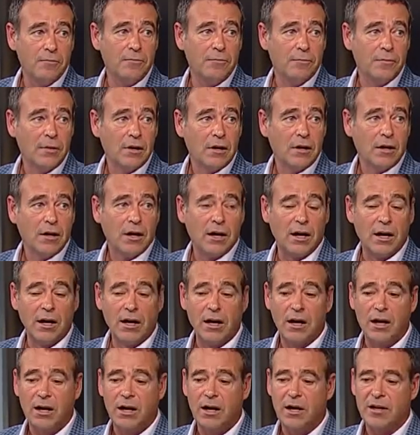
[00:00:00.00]

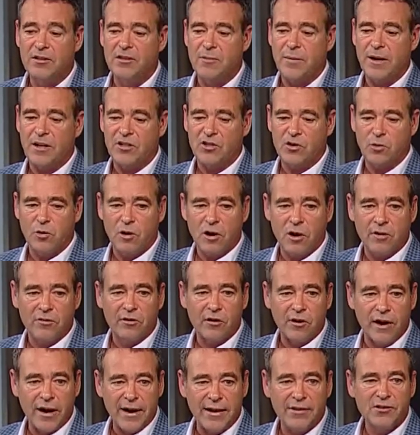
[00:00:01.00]
It's about
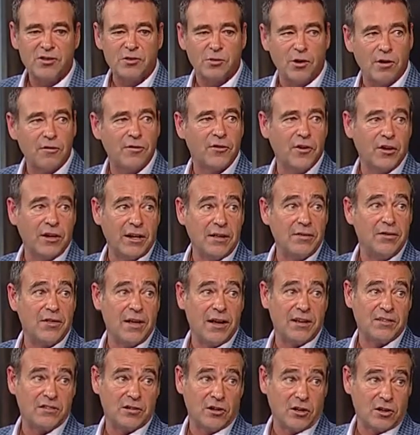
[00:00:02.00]

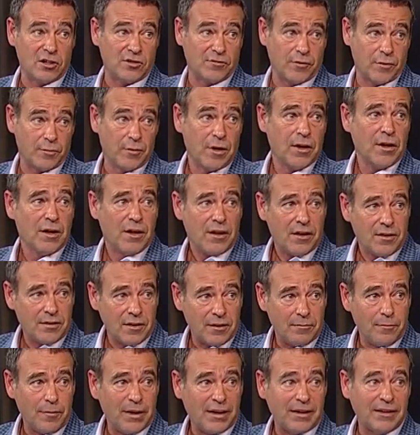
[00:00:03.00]
$13,000 from
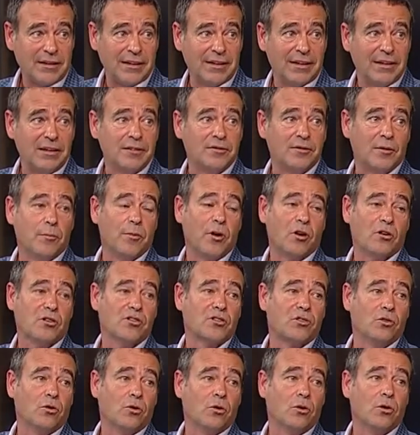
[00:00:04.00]
the minute you leave the box
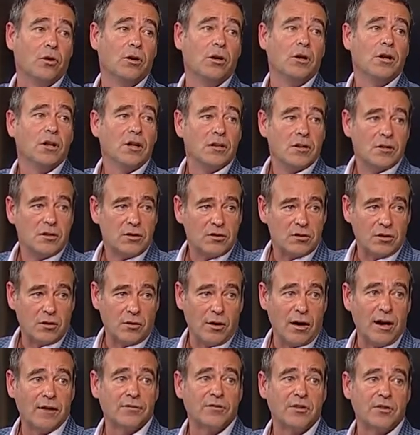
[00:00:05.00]
door
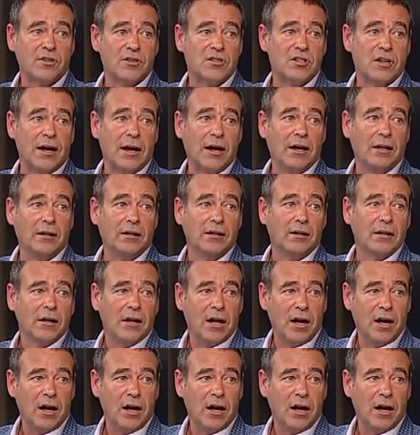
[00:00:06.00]
to after the sale.